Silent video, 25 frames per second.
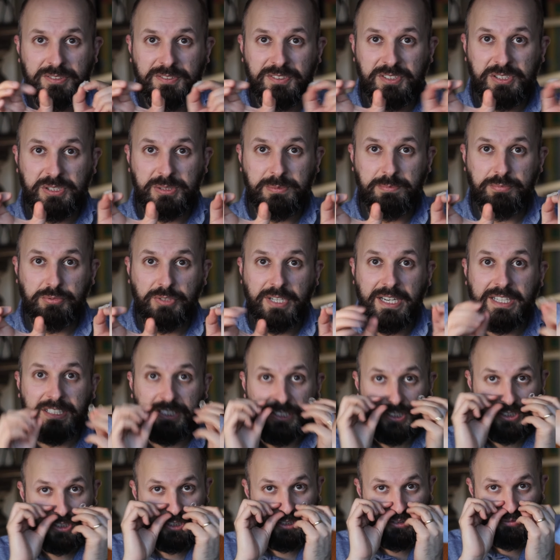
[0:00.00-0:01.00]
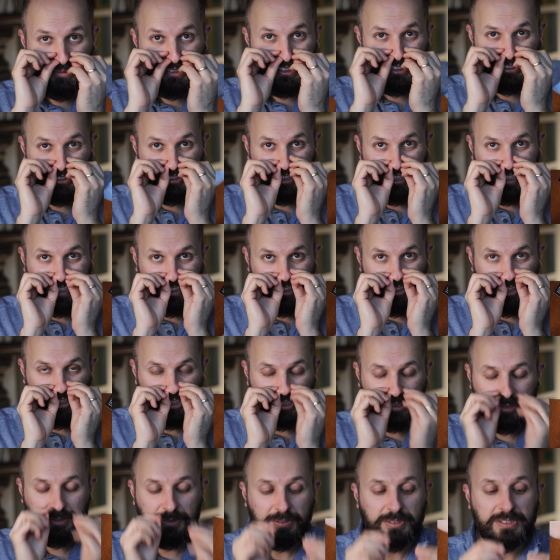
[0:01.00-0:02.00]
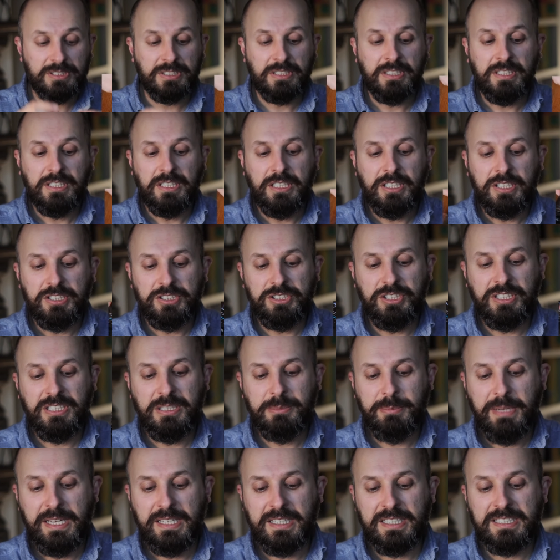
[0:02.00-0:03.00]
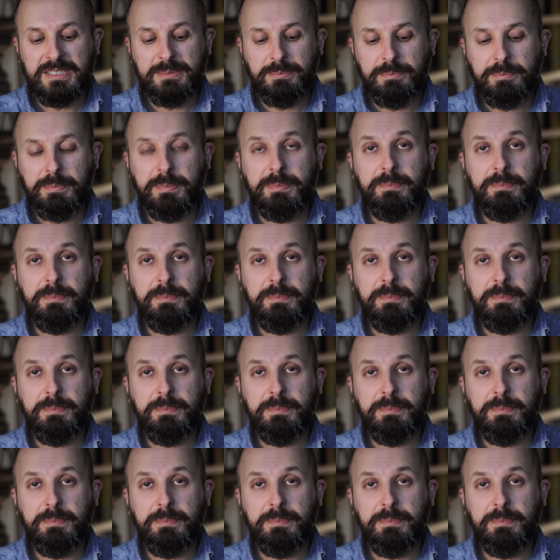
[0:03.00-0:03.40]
of spread you do with your nostrils. So you can make this